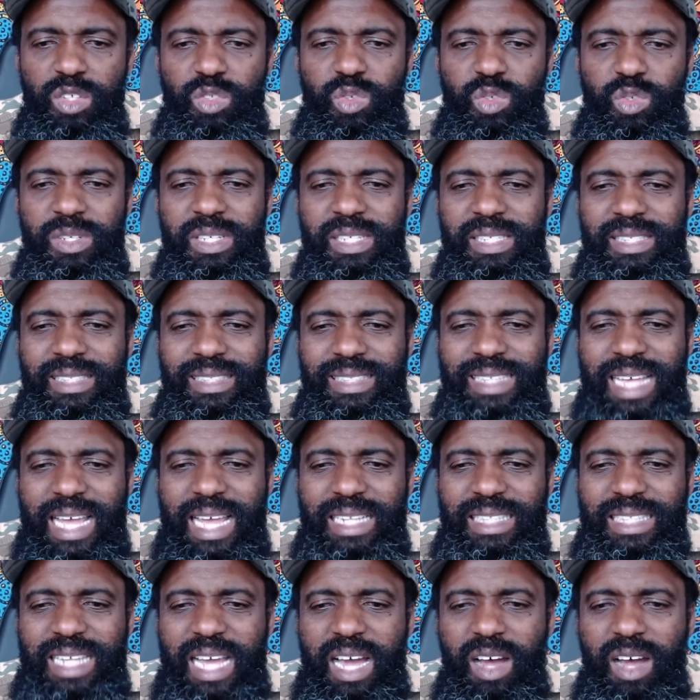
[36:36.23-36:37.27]
to the
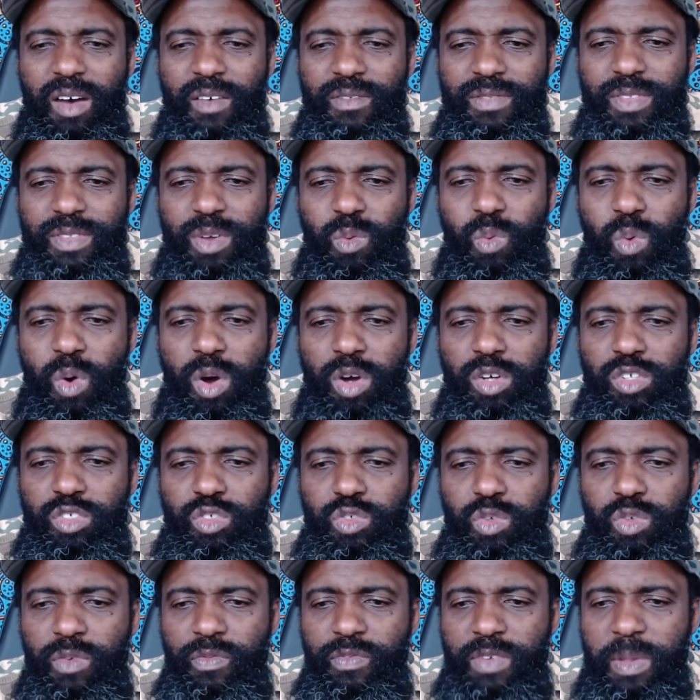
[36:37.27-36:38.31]
center of the world
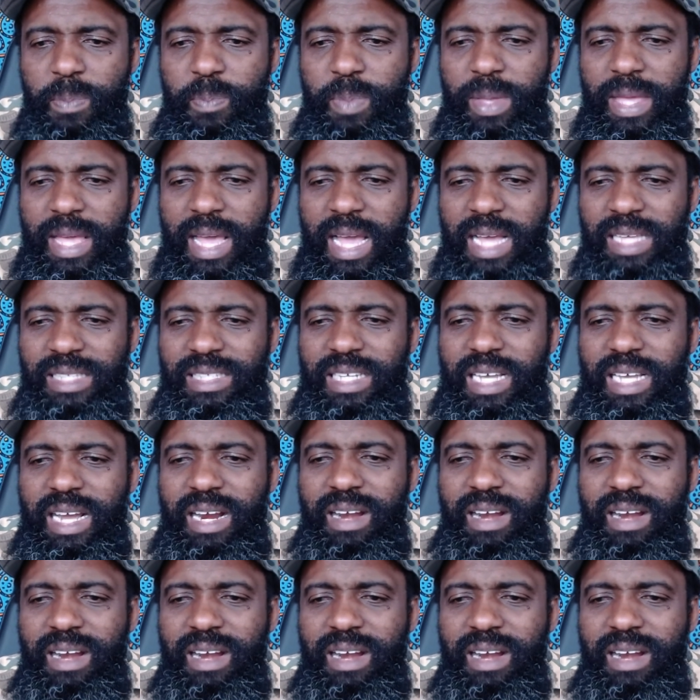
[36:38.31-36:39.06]
through VPNs,